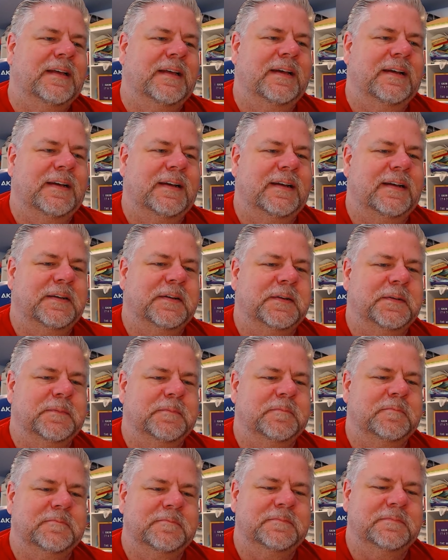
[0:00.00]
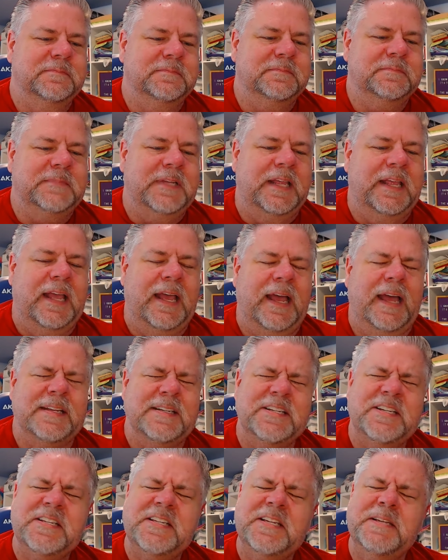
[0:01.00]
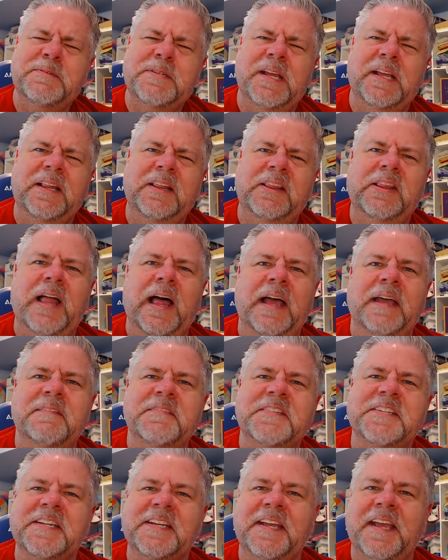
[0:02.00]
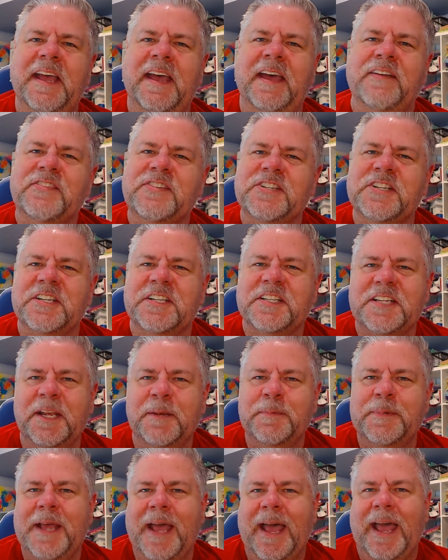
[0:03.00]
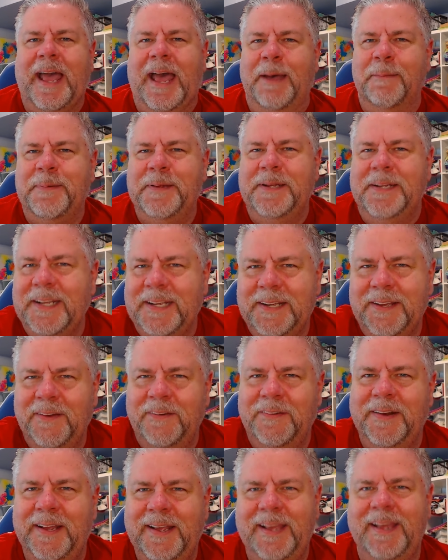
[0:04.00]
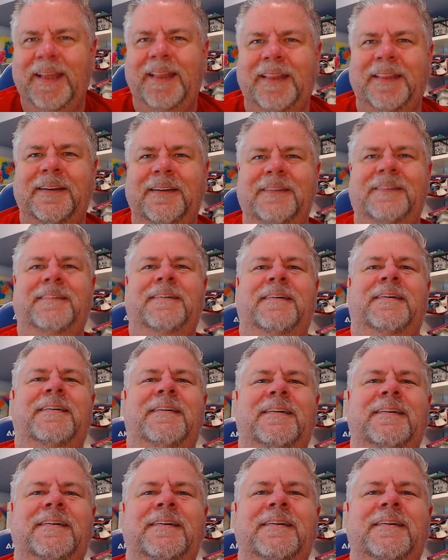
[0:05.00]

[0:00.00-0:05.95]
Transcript: Um, yeah, it just seems like lives and gaffs just seem to happen and go together.